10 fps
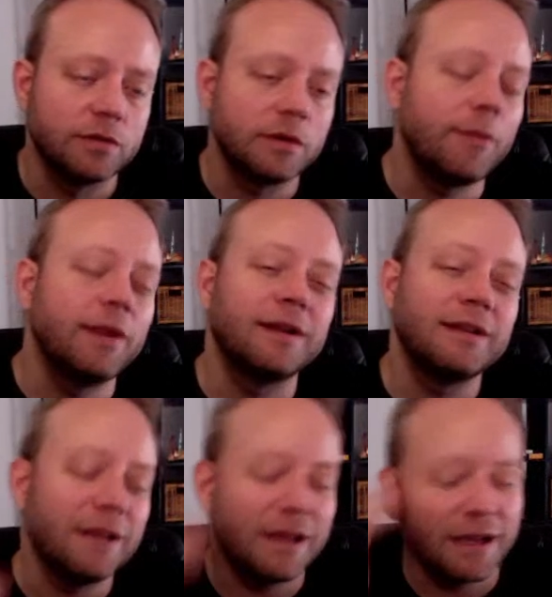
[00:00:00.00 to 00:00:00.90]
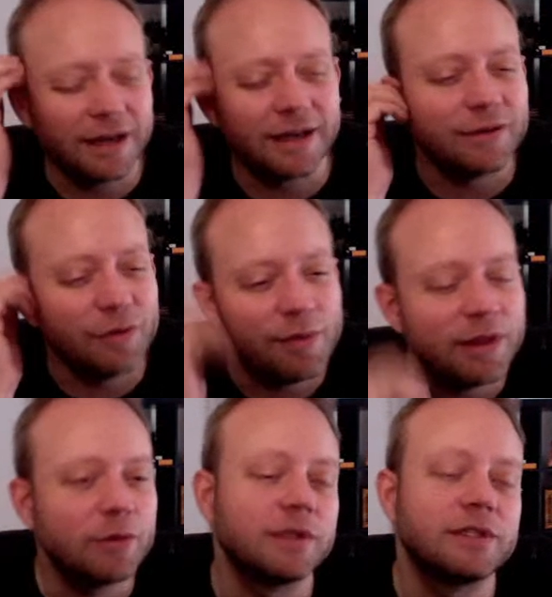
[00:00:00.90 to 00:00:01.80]
I mean, yeah, we've been
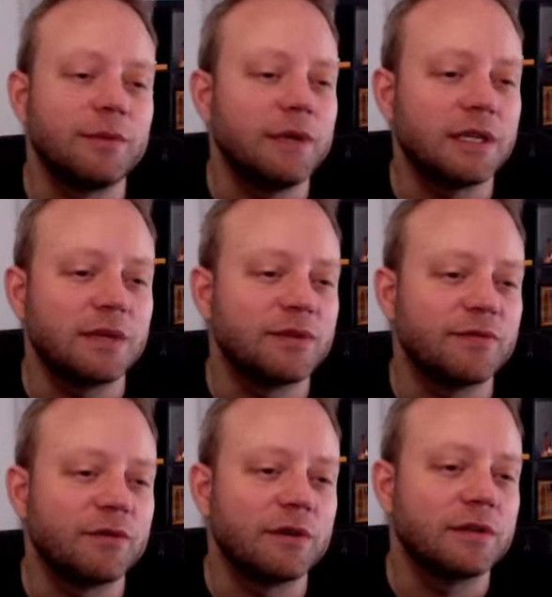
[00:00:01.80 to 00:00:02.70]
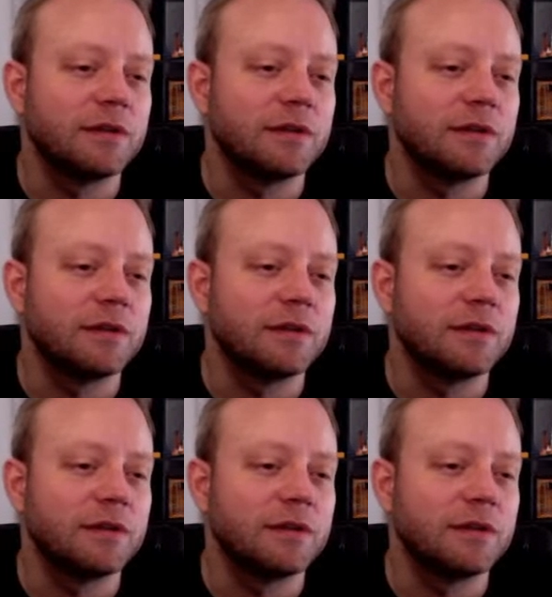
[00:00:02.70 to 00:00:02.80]
through this so many times before,